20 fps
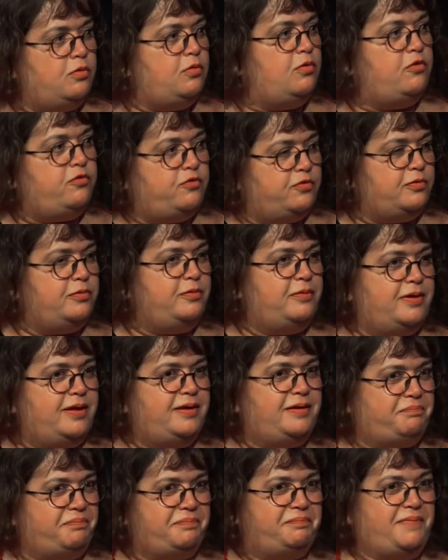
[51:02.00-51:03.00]
awful,
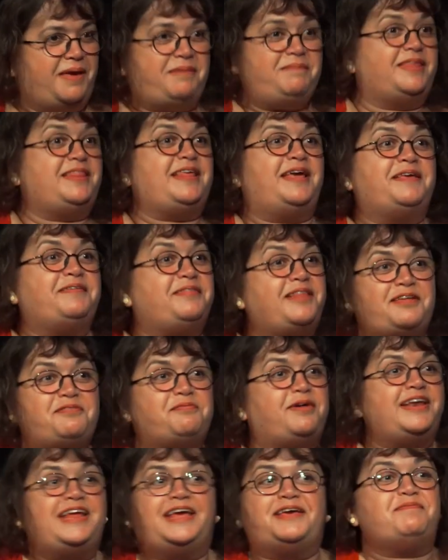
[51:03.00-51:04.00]
um, maybe there, there's
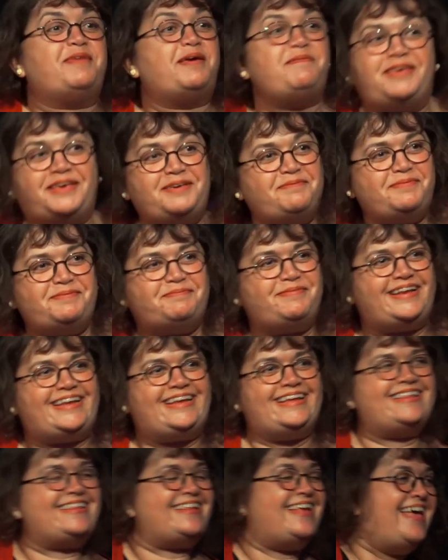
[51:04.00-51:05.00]
one here, maybe he'd be
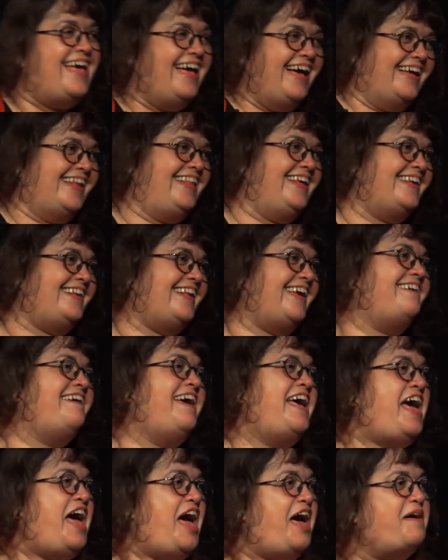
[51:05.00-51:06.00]
pleased, I don't know,
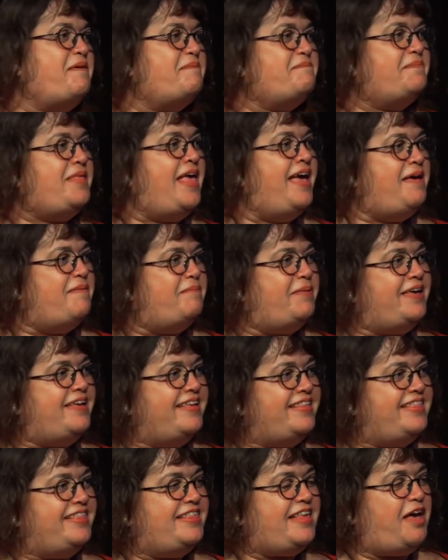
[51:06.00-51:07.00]
um,
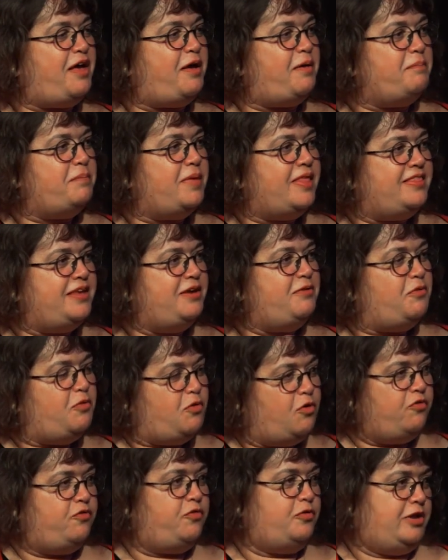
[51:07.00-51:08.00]
but um, the
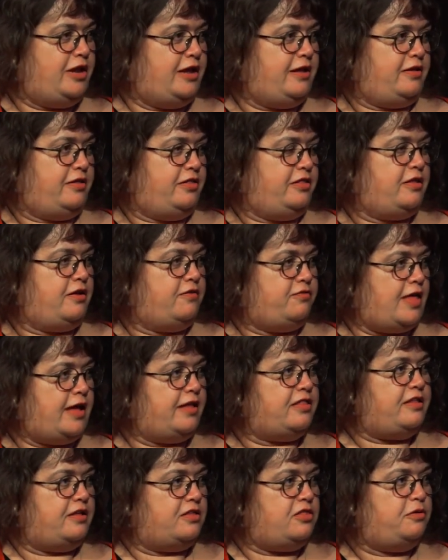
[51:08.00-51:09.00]
awfulness of
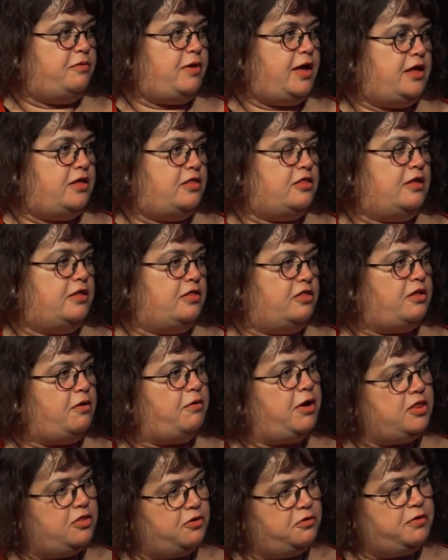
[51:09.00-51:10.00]
that situation. So
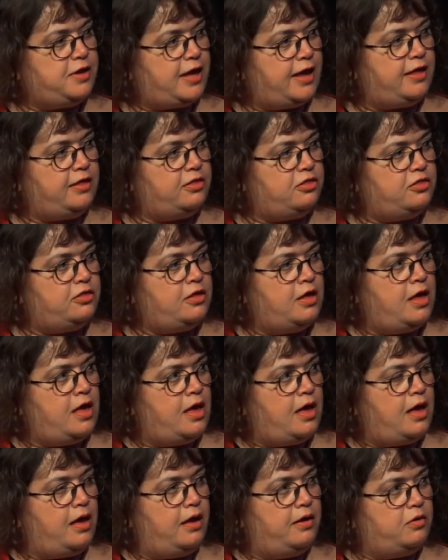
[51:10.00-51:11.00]
I do get
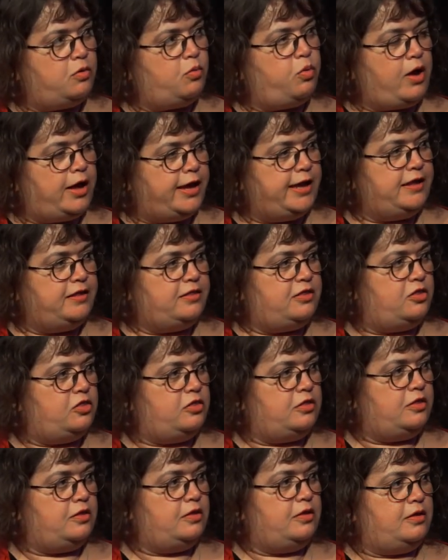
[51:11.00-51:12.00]

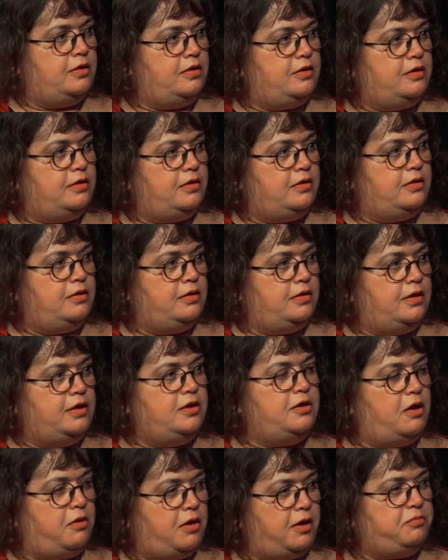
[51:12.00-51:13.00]
quite,
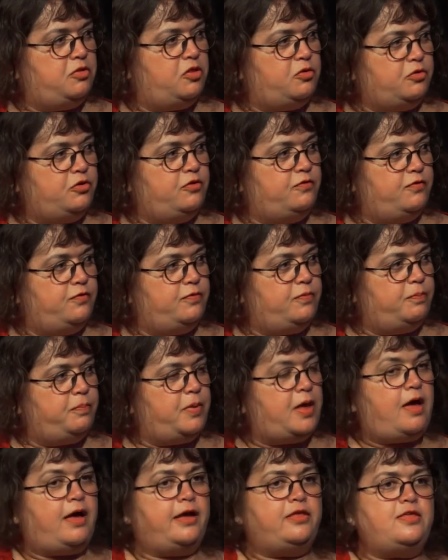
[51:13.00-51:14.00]
you know, I'm sort of,
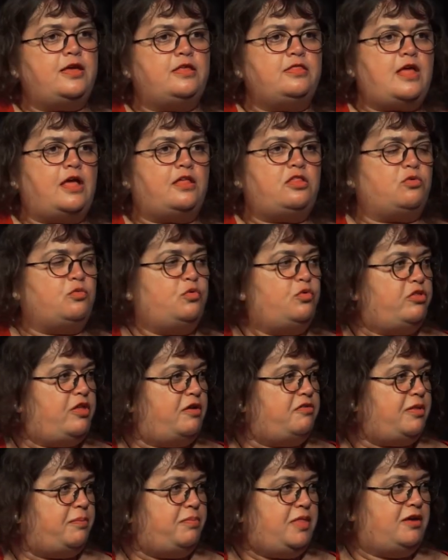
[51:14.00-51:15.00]
but I think there's also
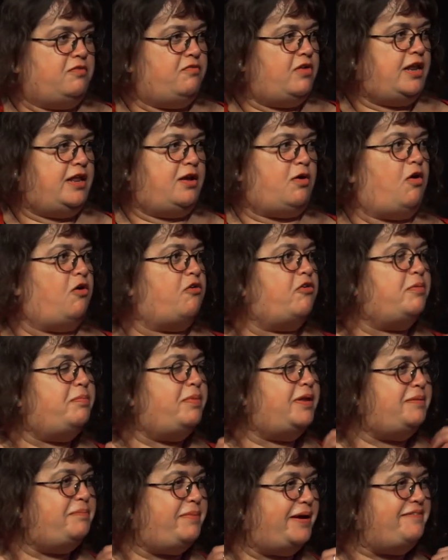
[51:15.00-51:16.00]
something really
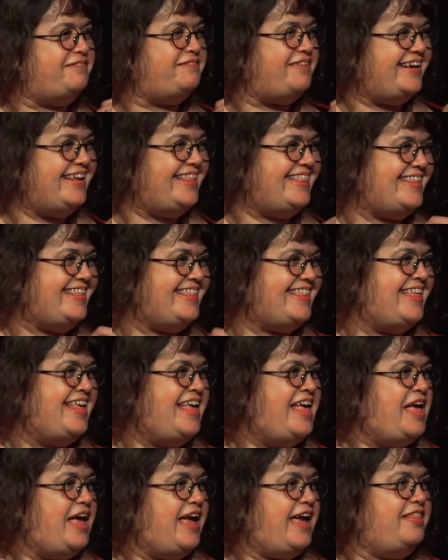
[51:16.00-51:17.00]
horrible about writers
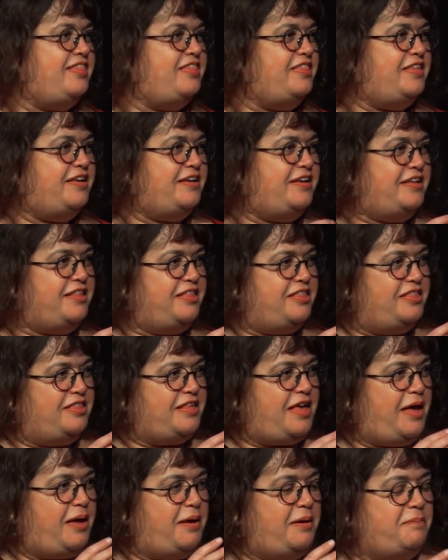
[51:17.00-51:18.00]
in that
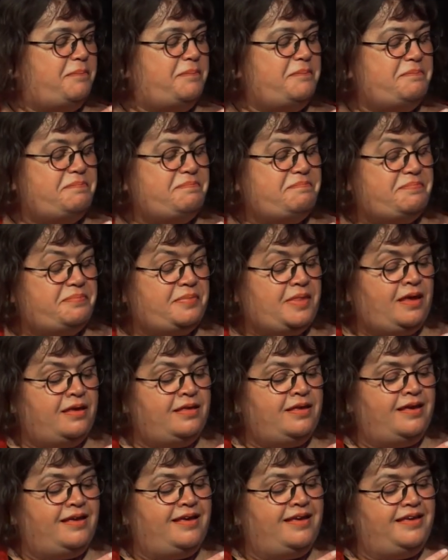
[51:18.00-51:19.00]
um,
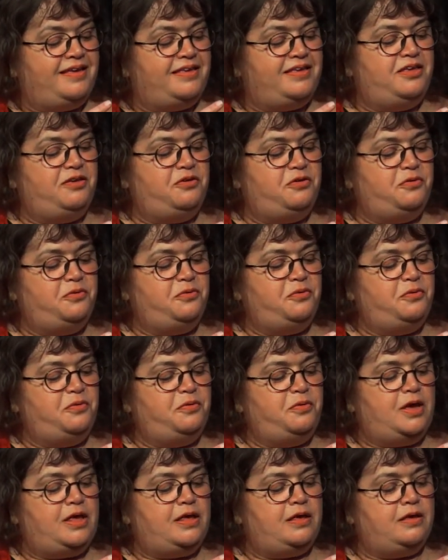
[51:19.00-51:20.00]

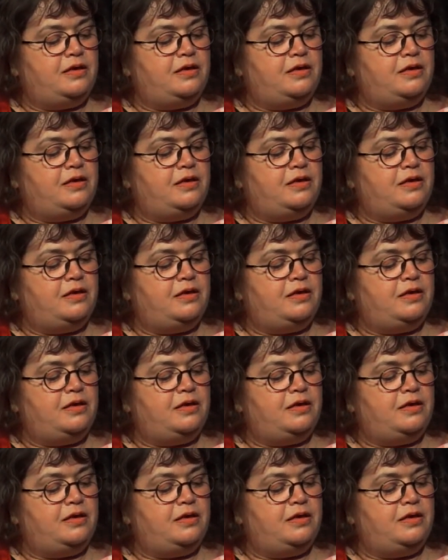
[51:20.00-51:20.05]
you,